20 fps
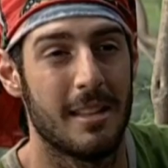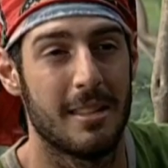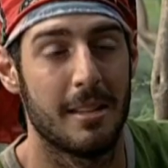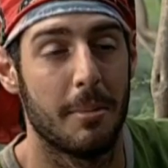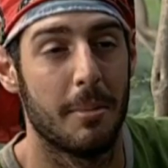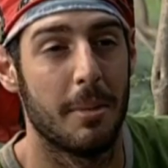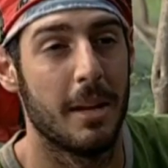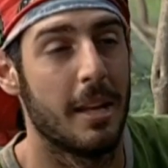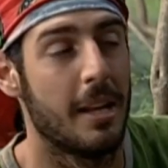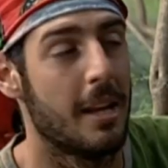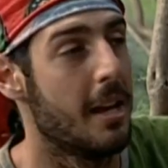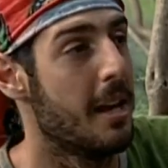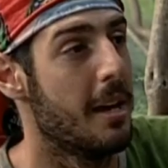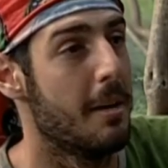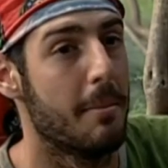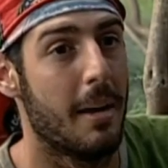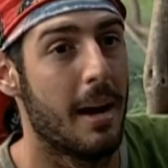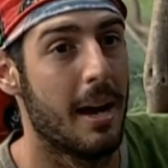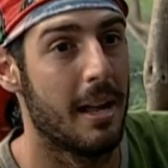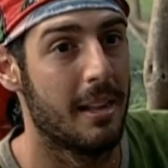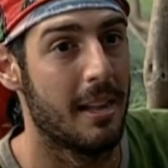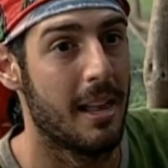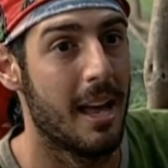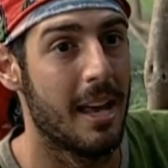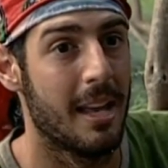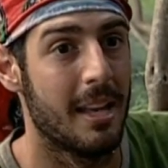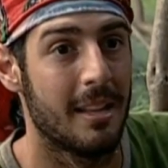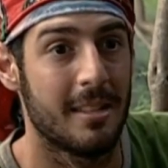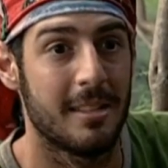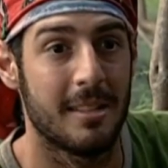somebody in my
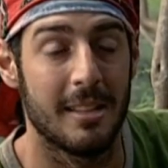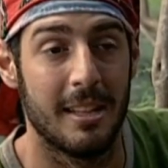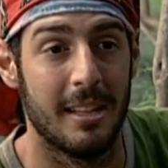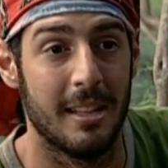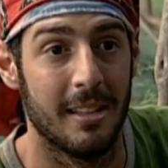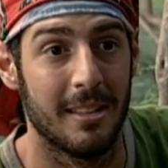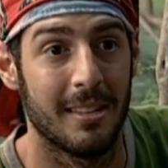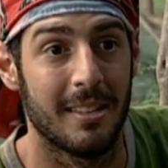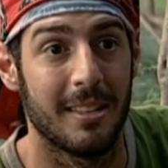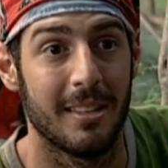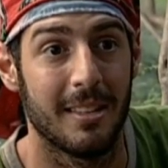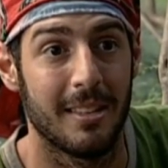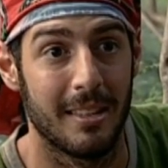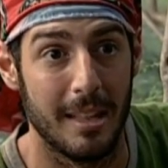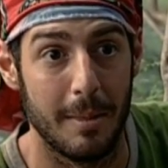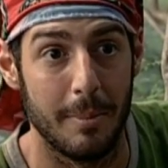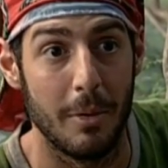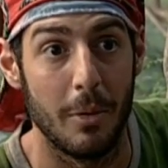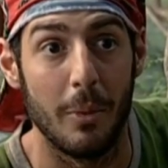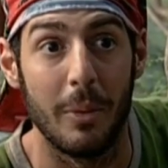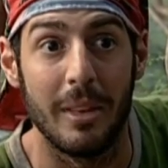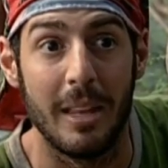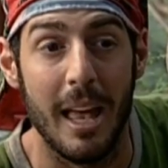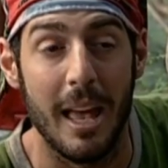alliance is sleeping with the